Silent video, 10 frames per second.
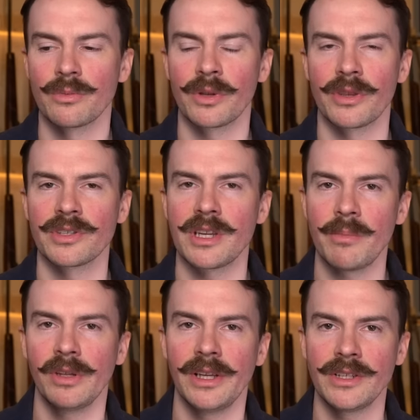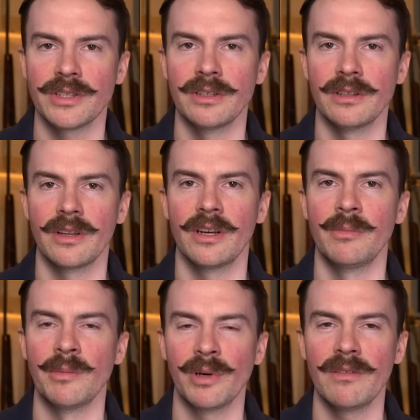with the stipulation that had
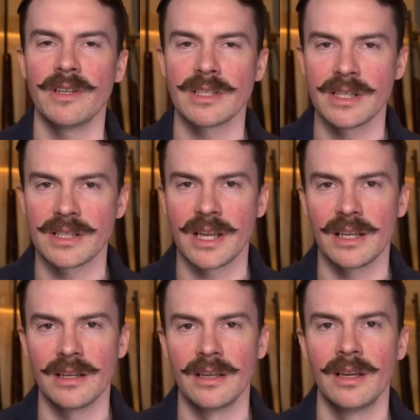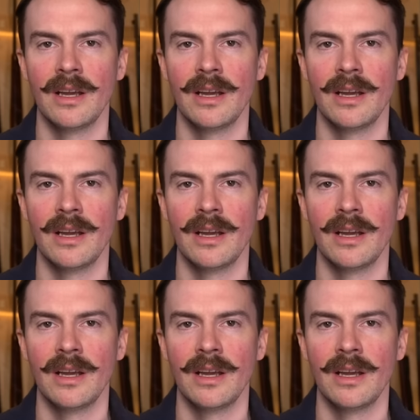been previously stated